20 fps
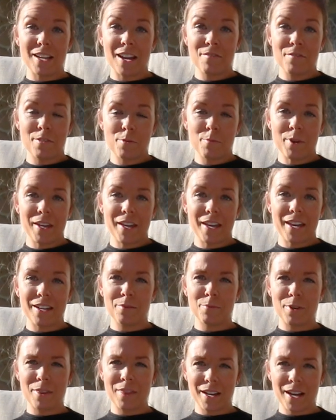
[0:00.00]
every
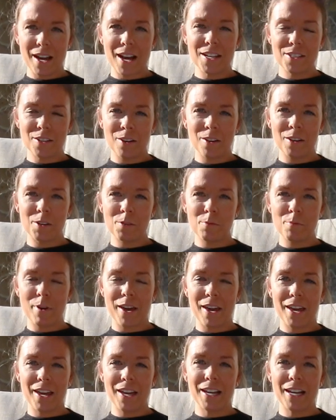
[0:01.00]
weekend when the guys are
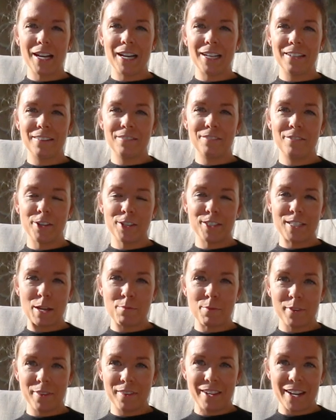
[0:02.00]
away, uh, for
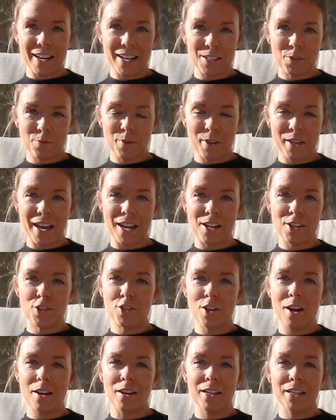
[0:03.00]
example, next weekend
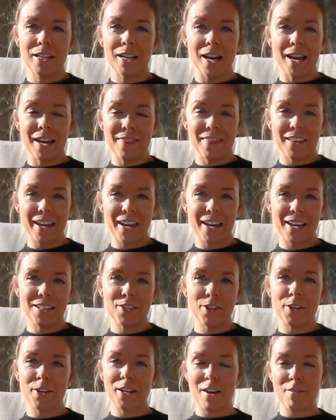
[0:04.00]
Shawna and I and the
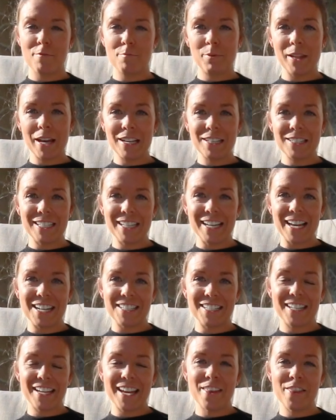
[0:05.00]
kids already have plans to
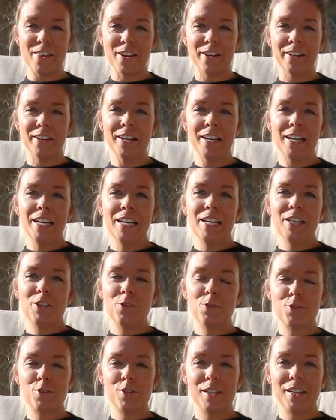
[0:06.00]
get together
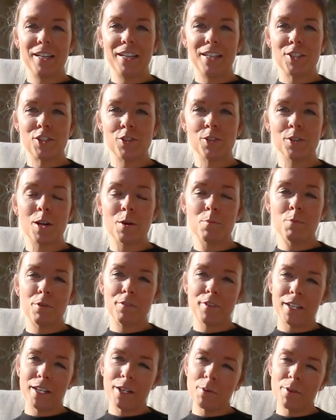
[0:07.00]
Usually she'll come
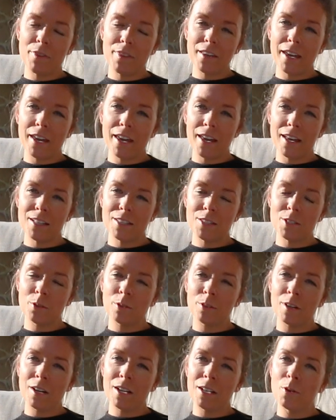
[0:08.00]
over here with the kids
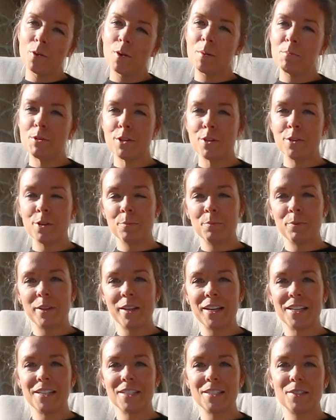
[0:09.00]
or I'll go up to their
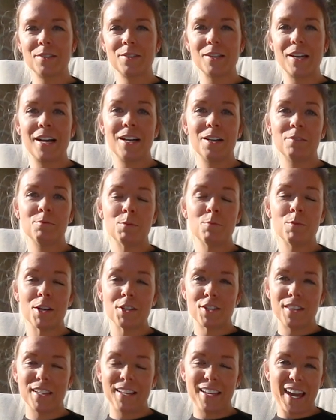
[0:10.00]
place. Uh, we'll watch the